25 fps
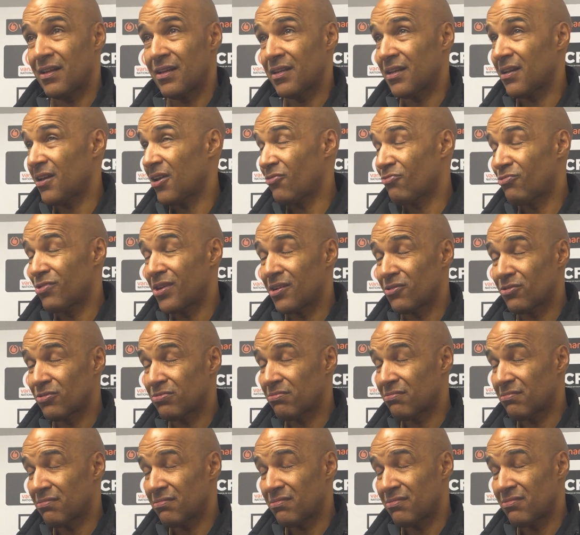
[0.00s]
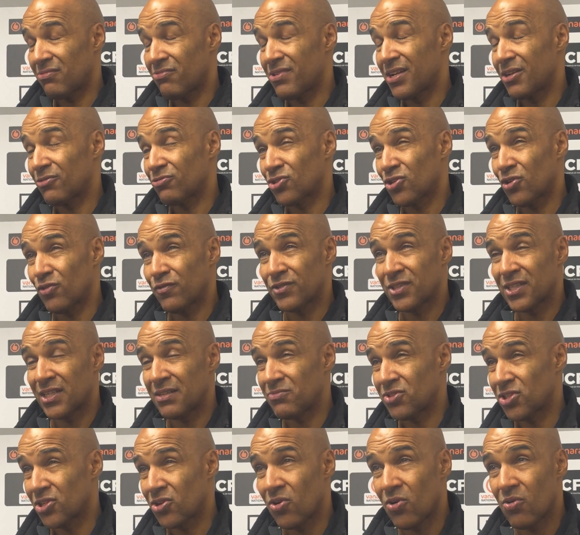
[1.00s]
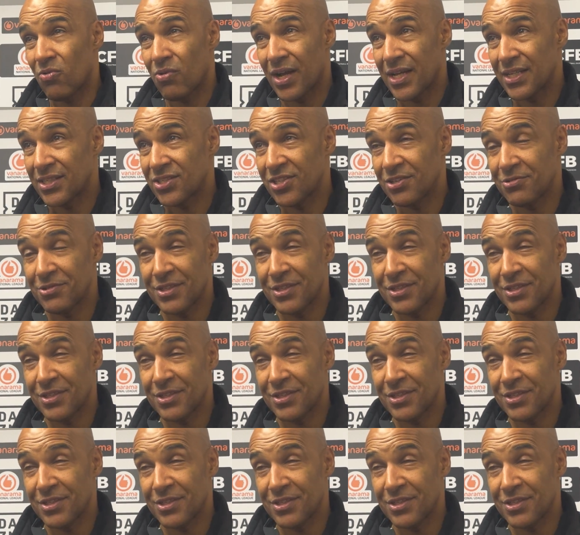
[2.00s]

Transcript: a real tough team to go away to.